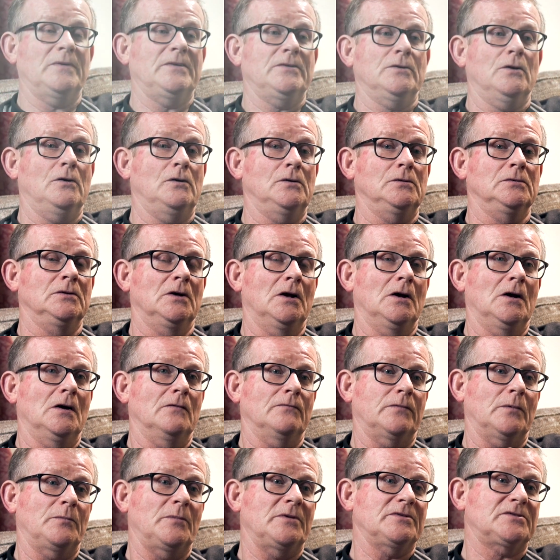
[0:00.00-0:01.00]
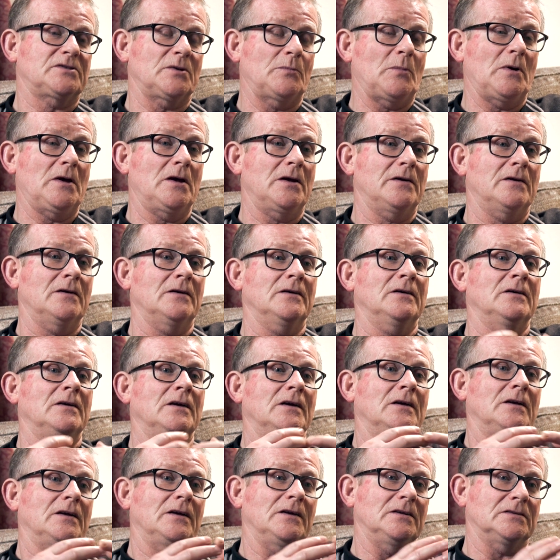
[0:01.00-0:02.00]
Knew from his demeanour,
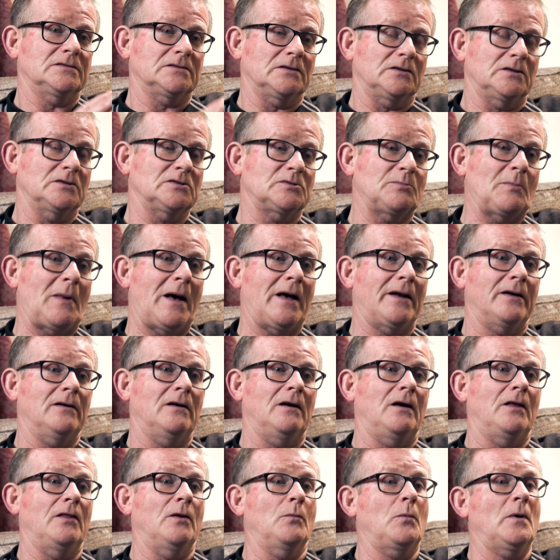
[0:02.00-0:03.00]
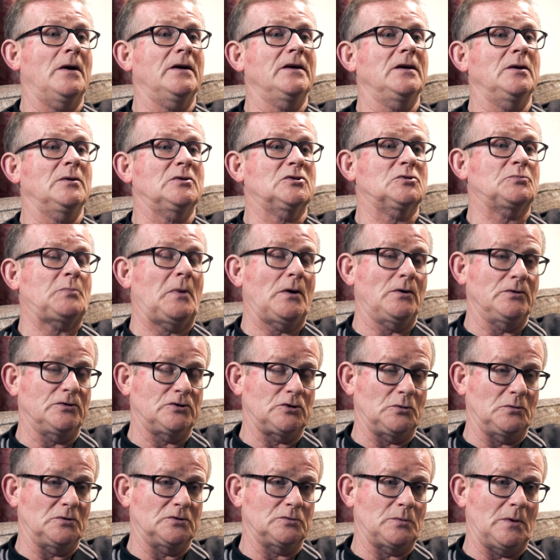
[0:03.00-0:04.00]
his manner, the way he spoke
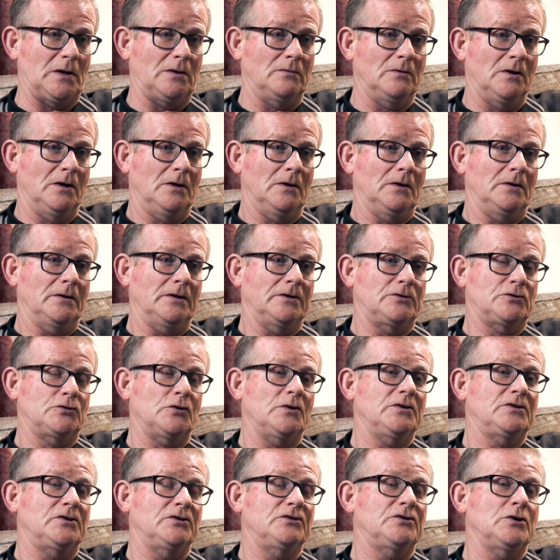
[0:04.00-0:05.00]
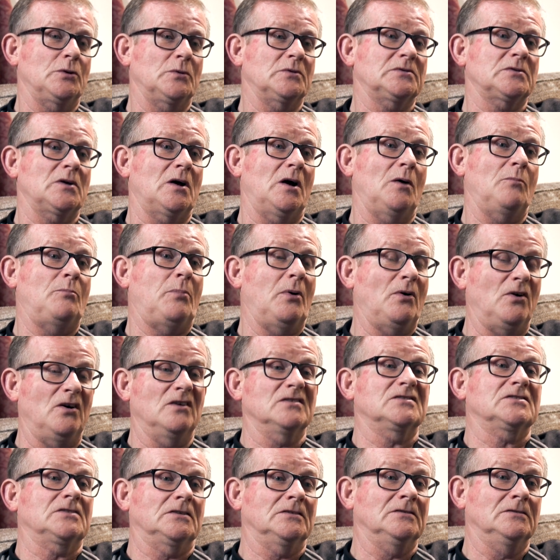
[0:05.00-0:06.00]
to you as well, he treated you as a
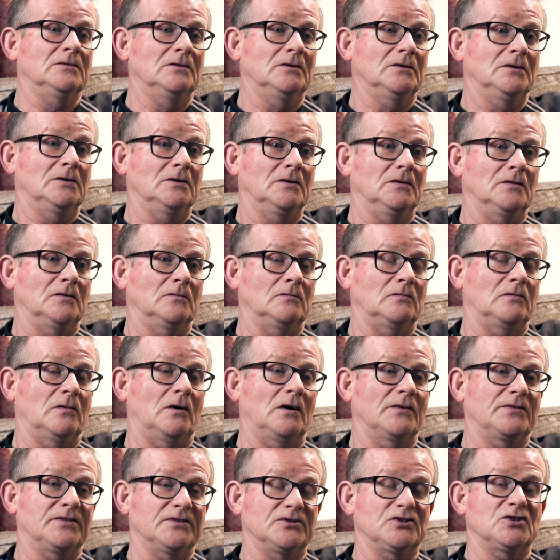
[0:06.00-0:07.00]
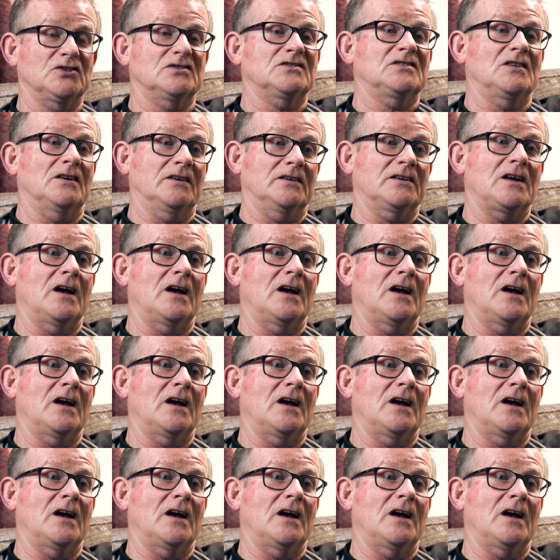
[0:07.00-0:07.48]
person rather than just a